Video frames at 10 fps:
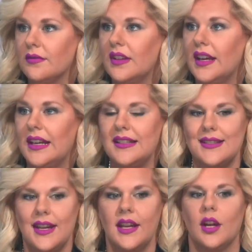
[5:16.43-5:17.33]
They
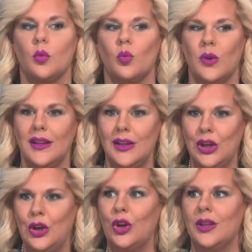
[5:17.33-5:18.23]
can take a really
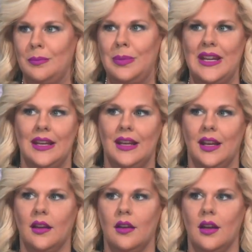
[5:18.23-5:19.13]
good
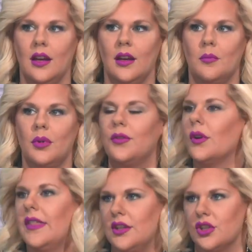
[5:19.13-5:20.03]
beating
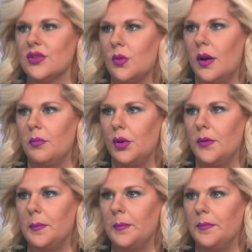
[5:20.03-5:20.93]
before they just
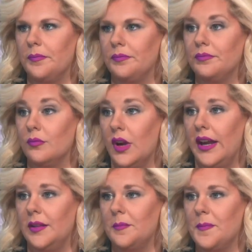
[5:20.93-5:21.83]
crumble,
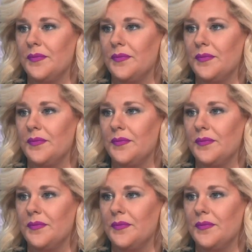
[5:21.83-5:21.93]
right?